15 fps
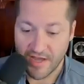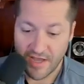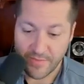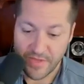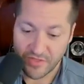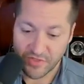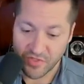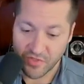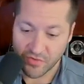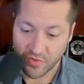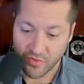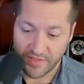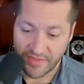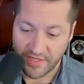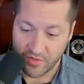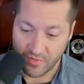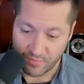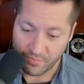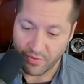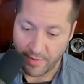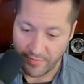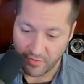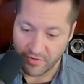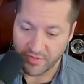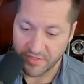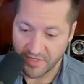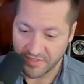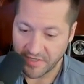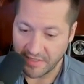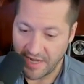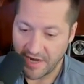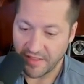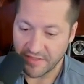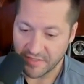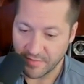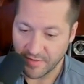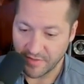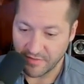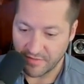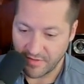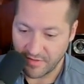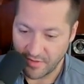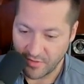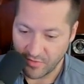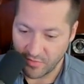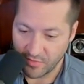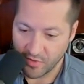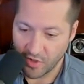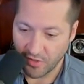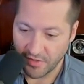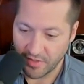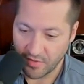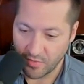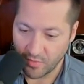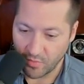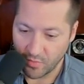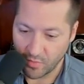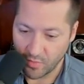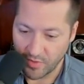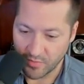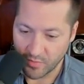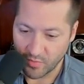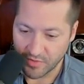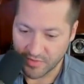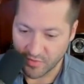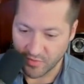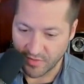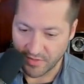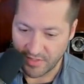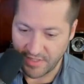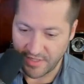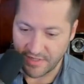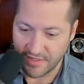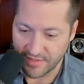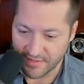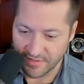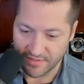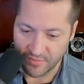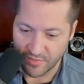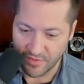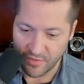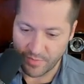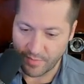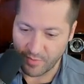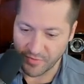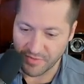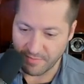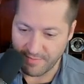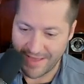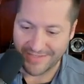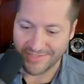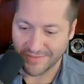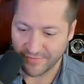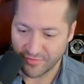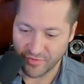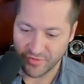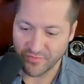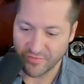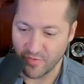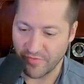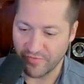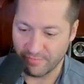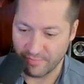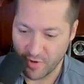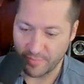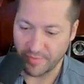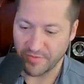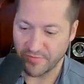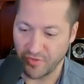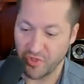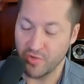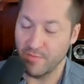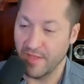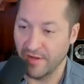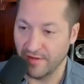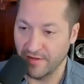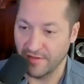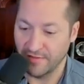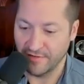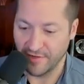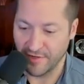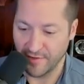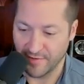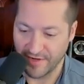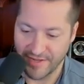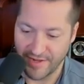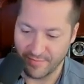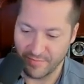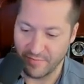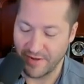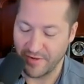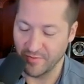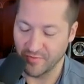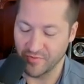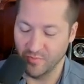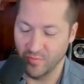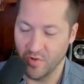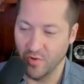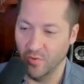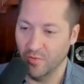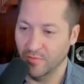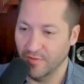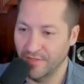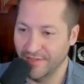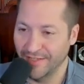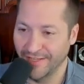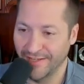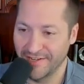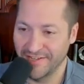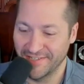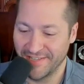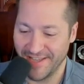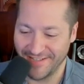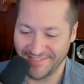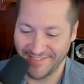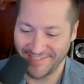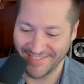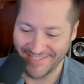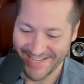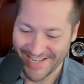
I mean, so I think you probably already touched on a lot of this, but you call it what's sort of needed is you propose a massive transformative purpose for humanity. And I kind of put in my notes, whoa, because that's a